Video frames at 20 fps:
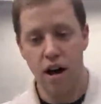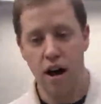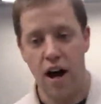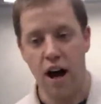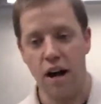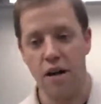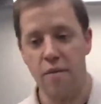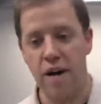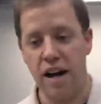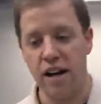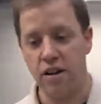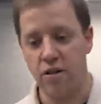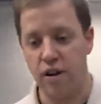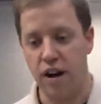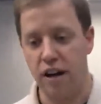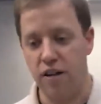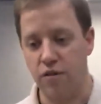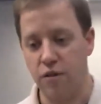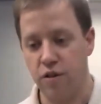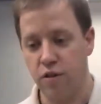automatic
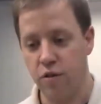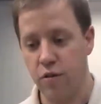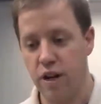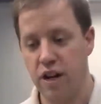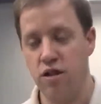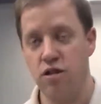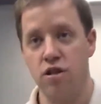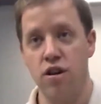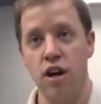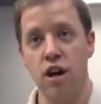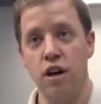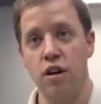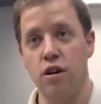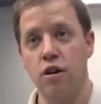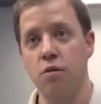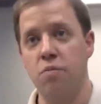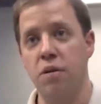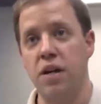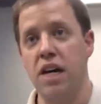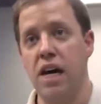transfer switch,
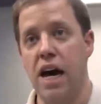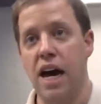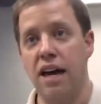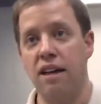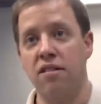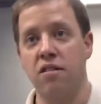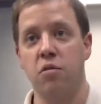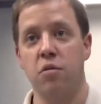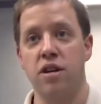UPS,